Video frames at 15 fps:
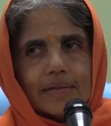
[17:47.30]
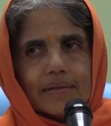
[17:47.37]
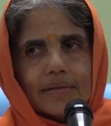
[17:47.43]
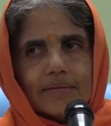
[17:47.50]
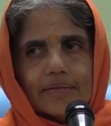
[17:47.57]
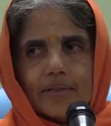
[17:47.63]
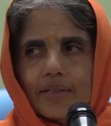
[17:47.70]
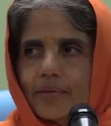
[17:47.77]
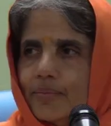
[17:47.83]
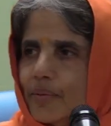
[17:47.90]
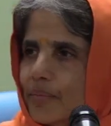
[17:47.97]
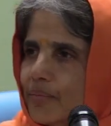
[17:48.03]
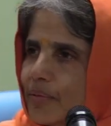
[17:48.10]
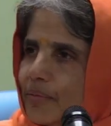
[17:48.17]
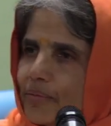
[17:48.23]
First
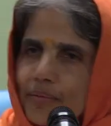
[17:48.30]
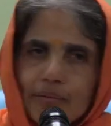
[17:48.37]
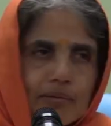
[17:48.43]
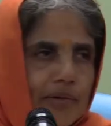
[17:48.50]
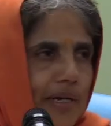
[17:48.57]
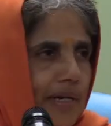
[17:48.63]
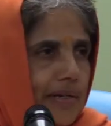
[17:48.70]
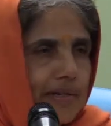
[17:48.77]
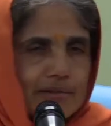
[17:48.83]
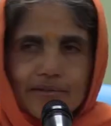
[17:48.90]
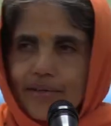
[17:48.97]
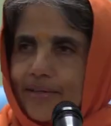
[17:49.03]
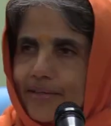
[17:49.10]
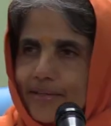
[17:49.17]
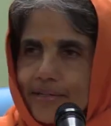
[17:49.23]
people would look at
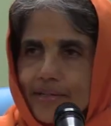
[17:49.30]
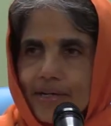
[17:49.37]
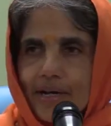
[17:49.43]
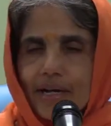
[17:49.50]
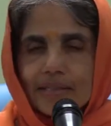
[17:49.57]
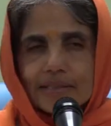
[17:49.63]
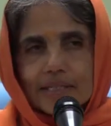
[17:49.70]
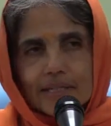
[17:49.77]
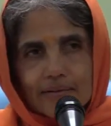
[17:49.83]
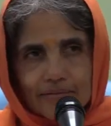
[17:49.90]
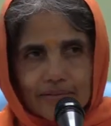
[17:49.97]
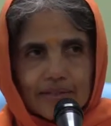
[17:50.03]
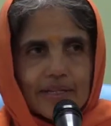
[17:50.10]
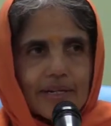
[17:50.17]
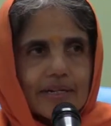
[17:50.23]
each other and then
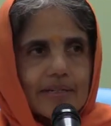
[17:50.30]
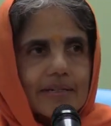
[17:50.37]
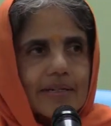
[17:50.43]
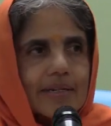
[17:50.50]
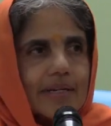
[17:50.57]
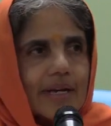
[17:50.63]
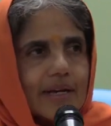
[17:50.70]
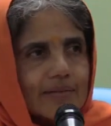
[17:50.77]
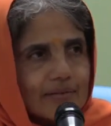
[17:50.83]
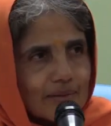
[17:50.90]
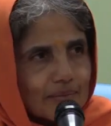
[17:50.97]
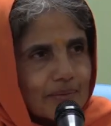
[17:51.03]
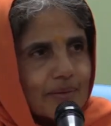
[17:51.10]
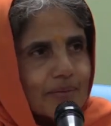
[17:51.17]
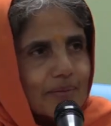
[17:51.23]
after that
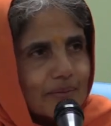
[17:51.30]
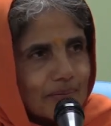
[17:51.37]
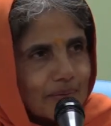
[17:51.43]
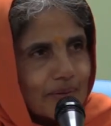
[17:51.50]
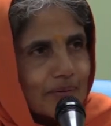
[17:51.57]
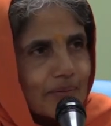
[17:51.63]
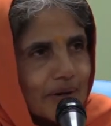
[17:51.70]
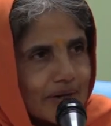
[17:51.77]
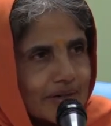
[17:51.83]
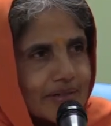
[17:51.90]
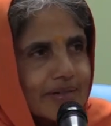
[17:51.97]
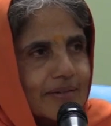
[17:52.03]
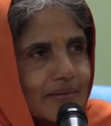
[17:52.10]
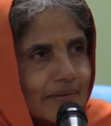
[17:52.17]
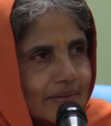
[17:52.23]
everybody would be
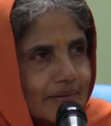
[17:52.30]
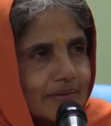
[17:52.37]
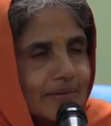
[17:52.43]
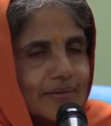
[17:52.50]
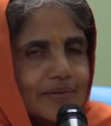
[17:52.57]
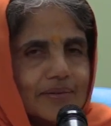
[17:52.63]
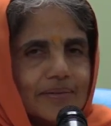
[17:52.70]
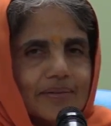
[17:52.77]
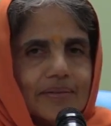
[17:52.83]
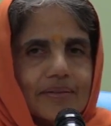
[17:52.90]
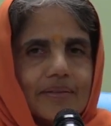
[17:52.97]
quiet also.